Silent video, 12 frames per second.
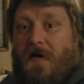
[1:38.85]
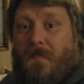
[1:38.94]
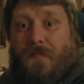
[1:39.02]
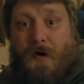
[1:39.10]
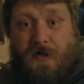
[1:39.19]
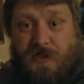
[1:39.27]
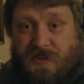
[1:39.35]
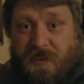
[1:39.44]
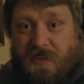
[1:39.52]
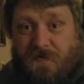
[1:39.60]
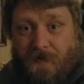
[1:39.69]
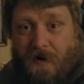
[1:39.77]

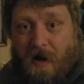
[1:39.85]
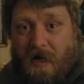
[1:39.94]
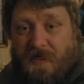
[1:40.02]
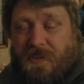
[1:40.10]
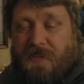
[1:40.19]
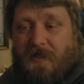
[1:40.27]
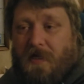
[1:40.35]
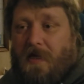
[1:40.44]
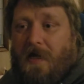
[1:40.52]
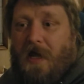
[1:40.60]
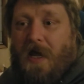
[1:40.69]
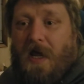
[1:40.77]
purchases for us,
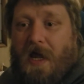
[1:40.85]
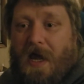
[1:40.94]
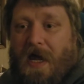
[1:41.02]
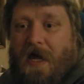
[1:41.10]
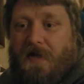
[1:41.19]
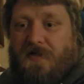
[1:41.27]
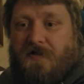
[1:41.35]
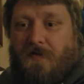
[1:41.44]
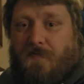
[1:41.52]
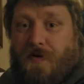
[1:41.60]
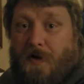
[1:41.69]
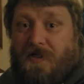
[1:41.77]
and she
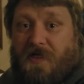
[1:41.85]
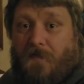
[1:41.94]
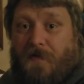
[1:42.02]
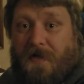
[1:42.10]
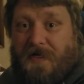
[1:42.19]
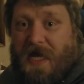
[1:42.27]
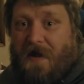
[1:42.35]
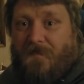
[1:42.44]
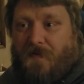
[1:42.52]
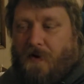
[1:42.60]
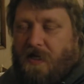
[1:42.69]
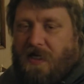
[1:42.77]
would put herself in debt
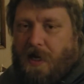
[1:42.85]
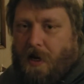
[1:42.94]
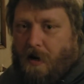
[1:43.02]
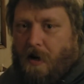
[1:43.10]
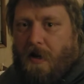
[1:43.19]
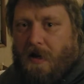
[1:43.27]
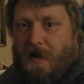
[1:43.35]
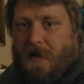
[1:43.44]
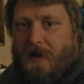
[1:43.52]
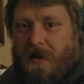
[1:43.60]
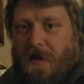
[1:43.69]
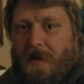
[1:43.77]
for a year,
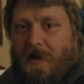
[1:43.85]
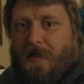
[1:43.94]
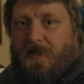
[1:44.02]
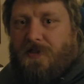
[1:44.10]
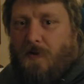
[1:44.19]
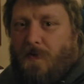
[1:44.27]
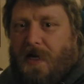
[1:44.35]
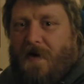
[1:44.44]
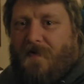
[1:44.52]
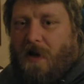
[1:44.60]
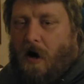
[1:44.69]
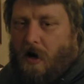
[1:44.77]
so we'd have
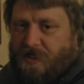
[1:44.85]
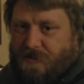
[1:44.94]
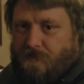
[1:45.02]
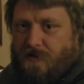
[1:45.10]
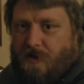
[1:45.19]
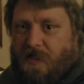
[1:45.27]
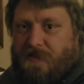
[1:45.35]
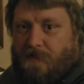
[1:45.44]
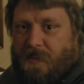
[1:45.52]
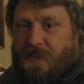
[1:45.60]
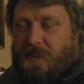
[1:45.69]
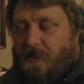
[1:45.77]
an awesome
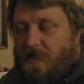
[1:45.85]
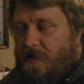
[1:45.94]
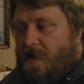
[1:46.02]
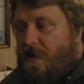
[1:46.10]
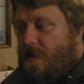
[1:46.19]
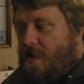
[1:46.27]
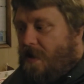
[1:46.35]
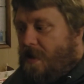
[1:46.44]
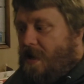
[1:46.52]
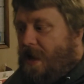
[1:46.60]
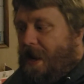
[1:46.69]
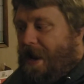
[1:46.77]
Christmas.
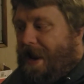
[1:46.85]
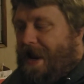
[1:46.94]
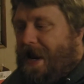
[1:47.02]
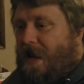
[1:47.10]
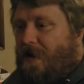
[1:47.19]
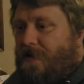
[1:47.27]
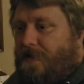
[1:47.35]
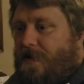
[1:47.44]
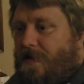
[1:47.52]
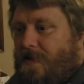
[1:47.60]
And